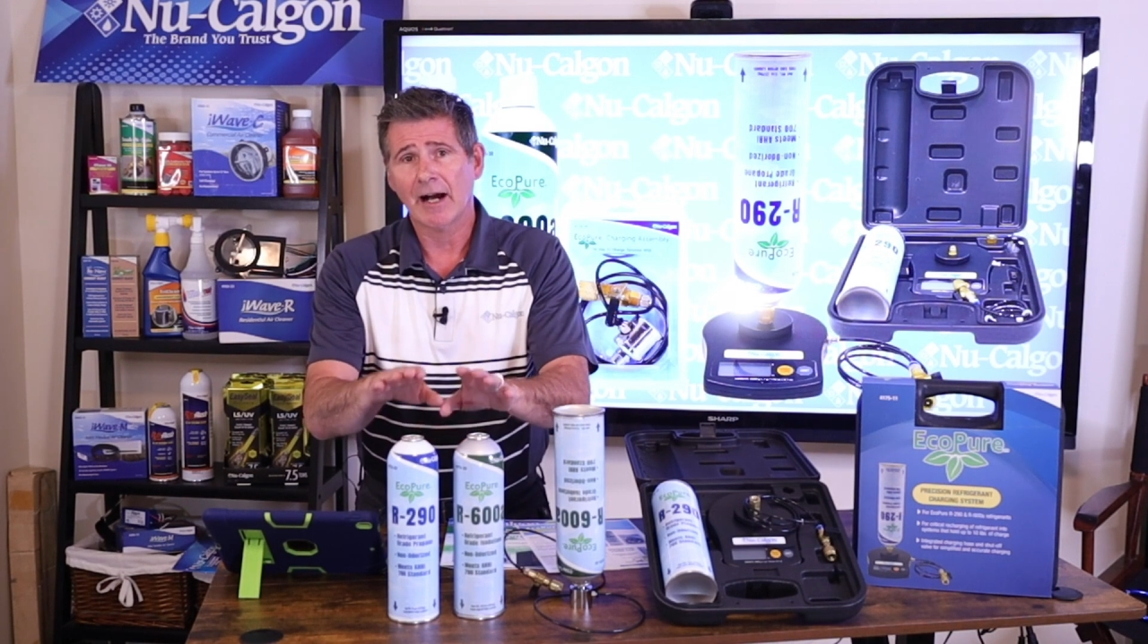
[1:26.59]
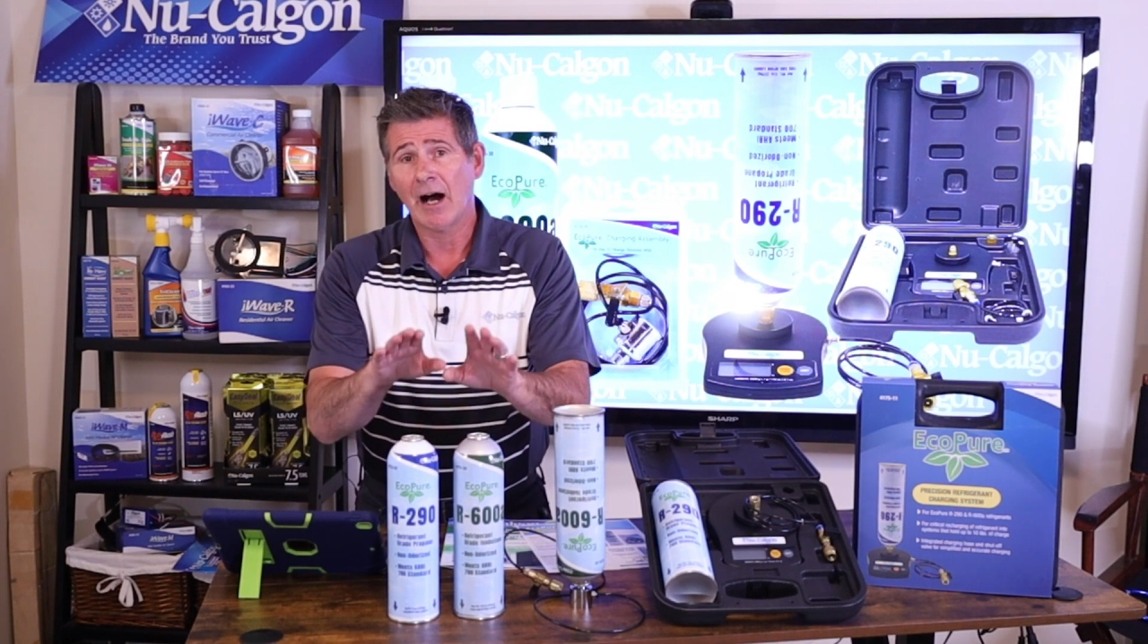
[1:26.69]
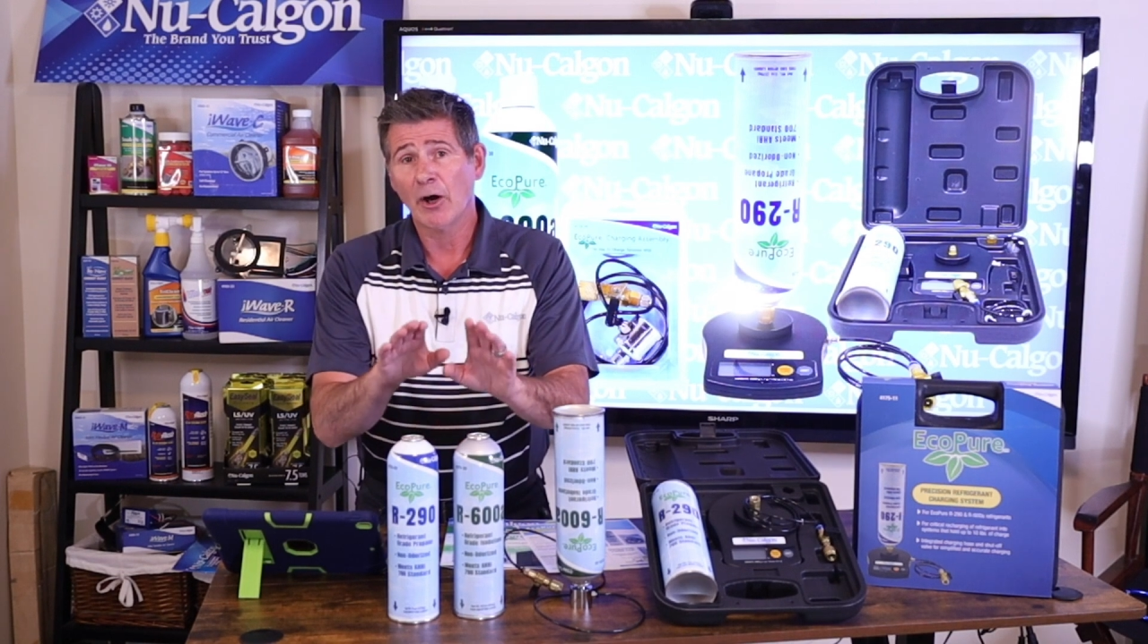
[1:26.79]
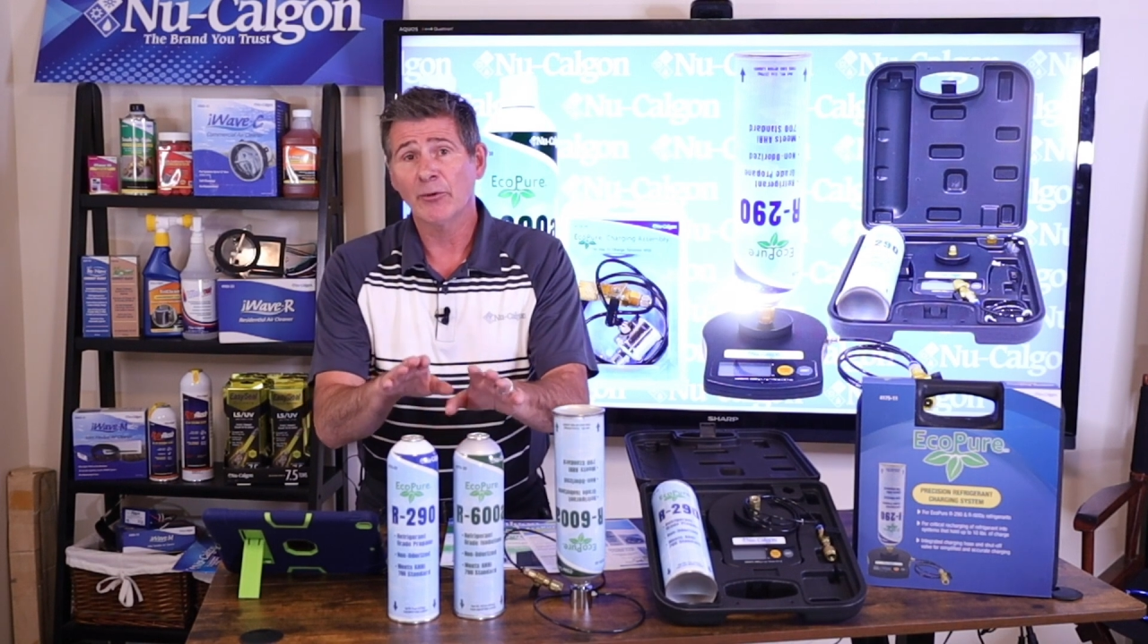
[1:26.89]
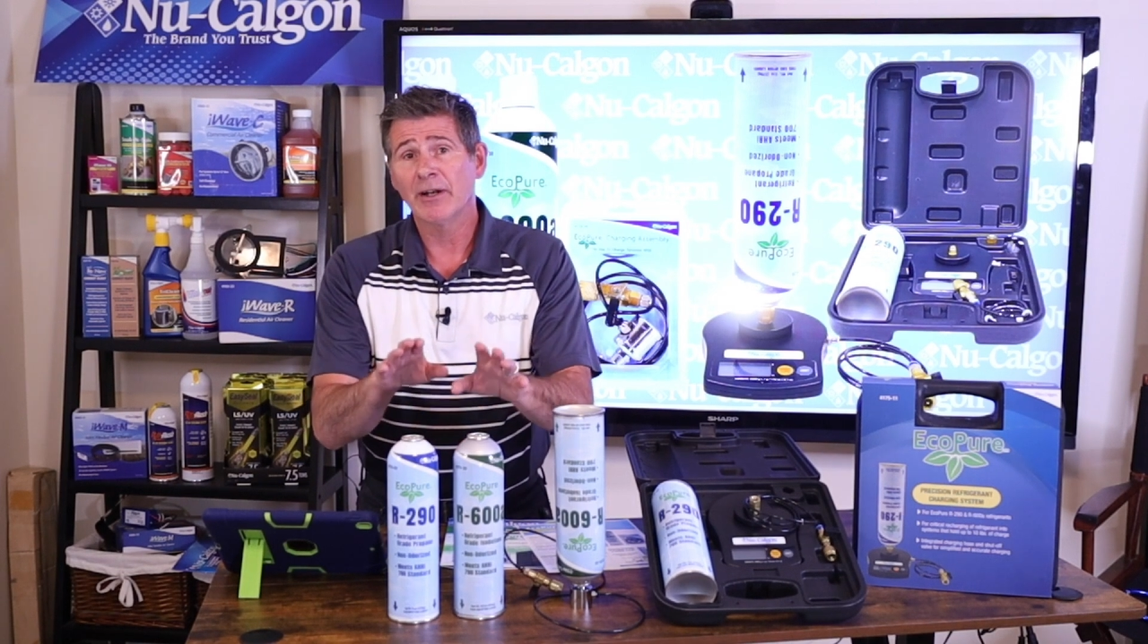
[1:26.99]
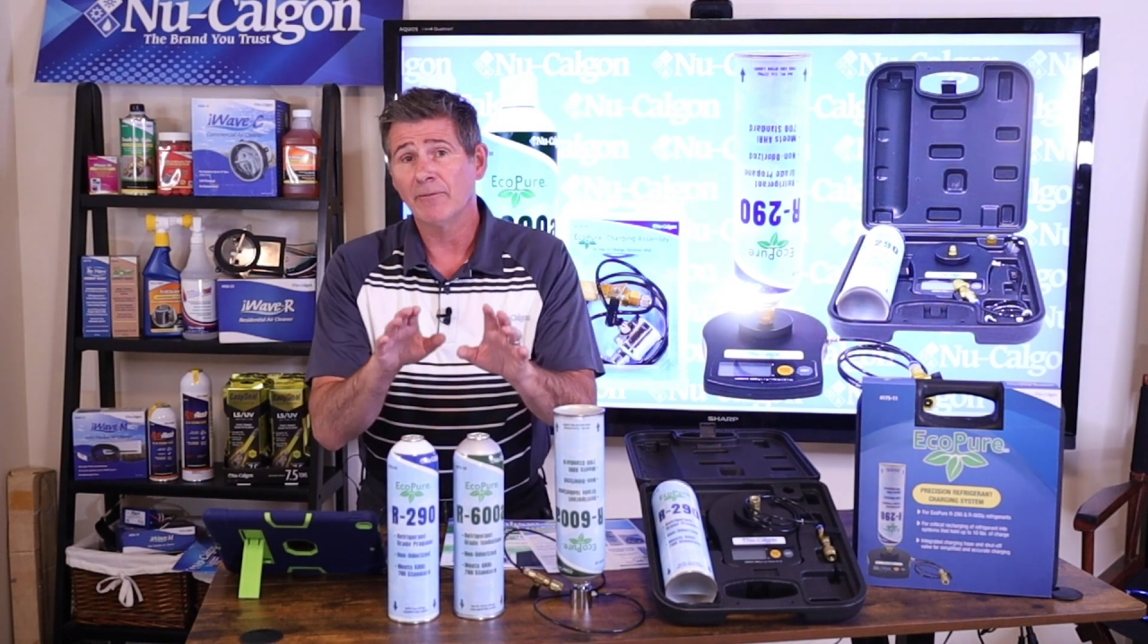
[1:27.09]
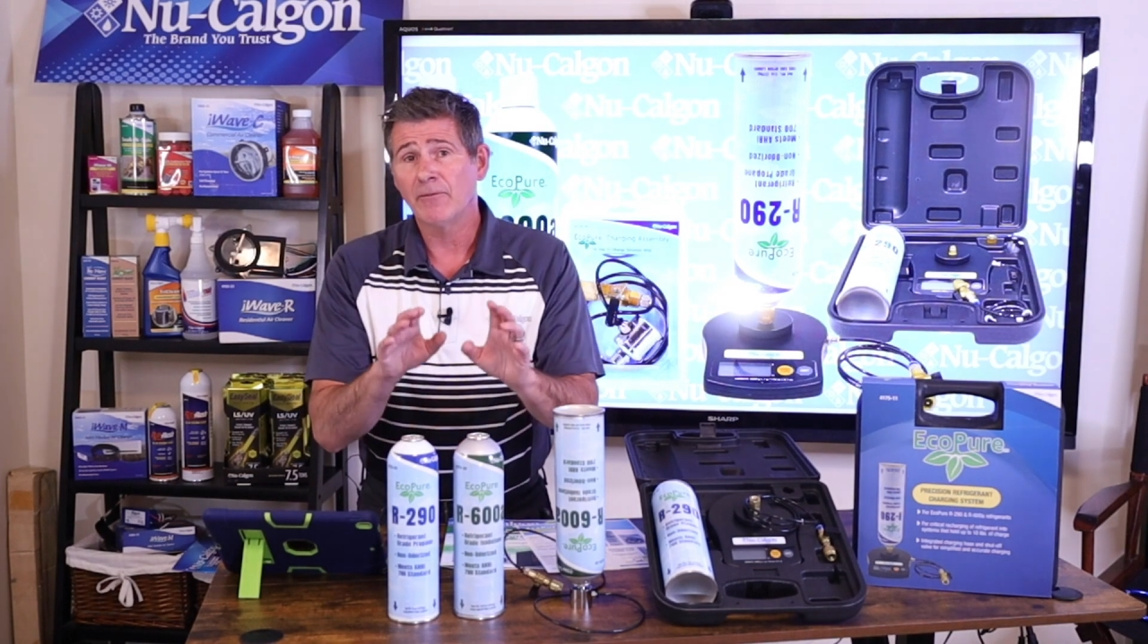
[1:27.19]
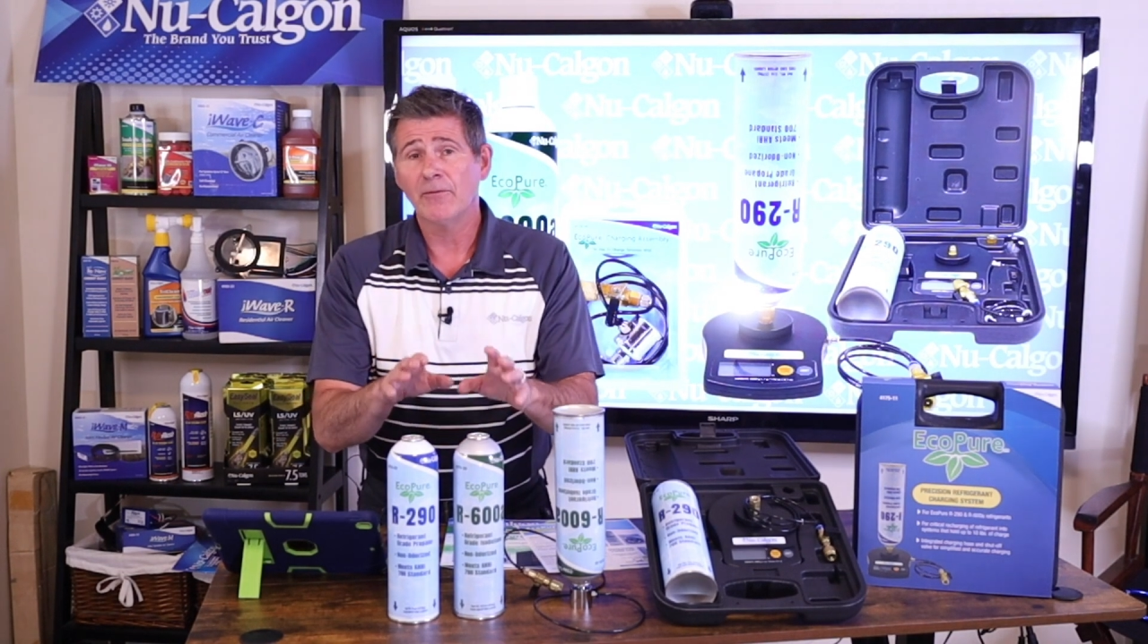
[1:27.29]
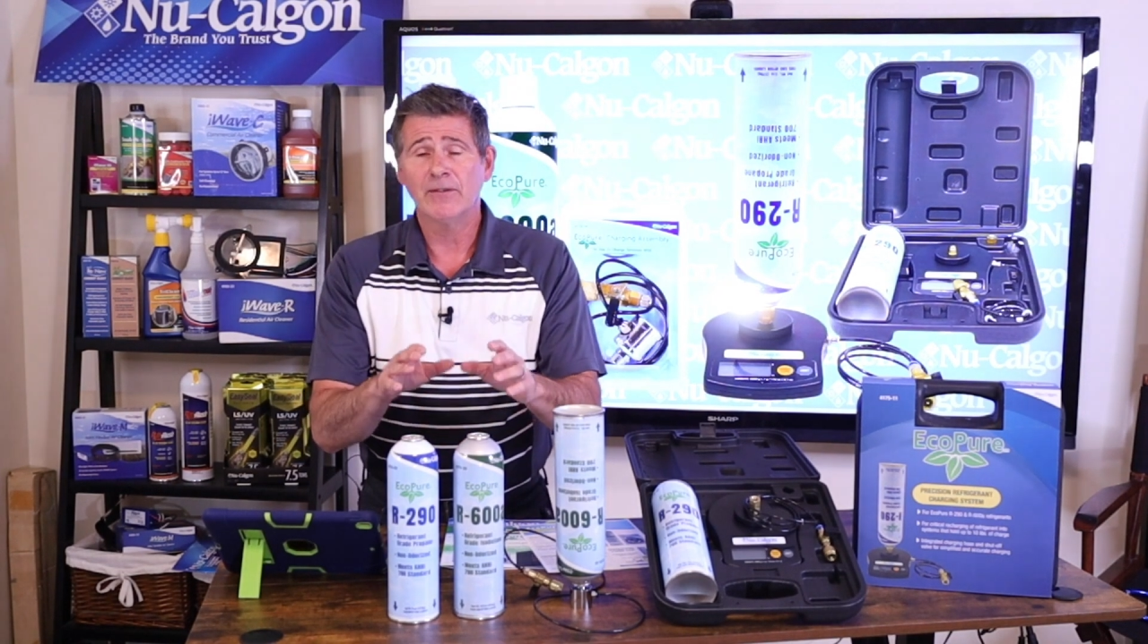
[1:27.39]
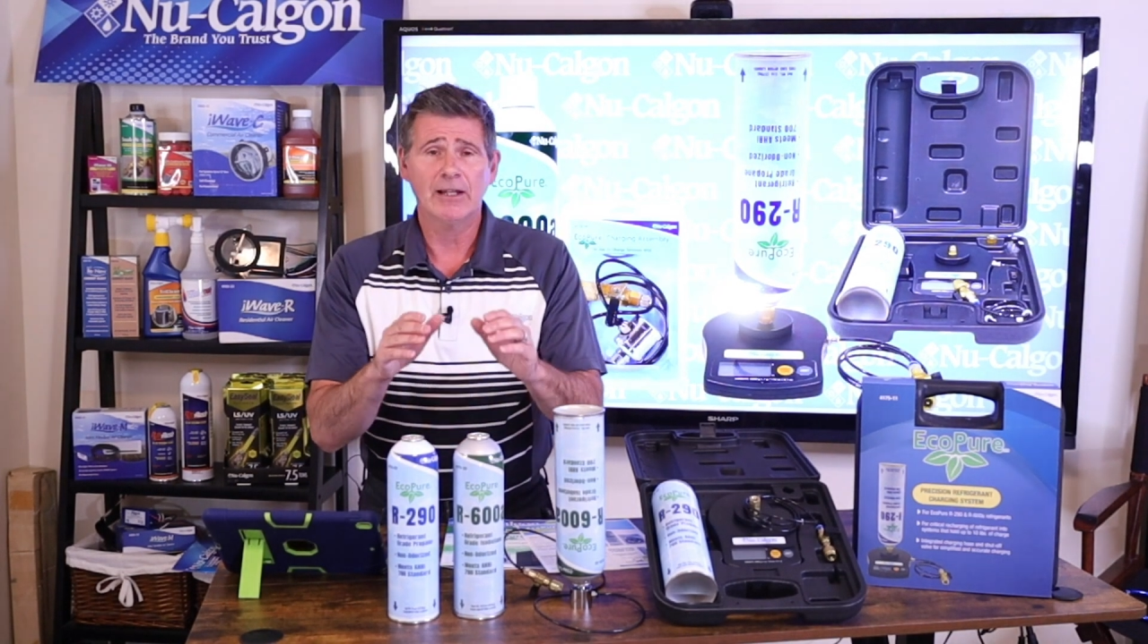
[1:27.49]

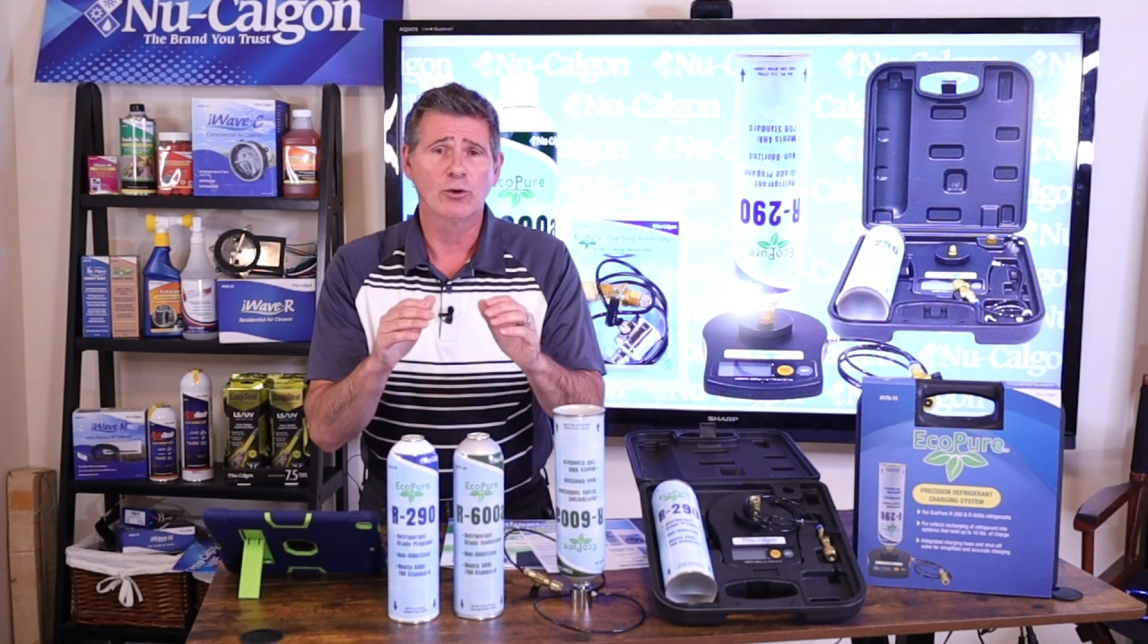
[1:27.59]
150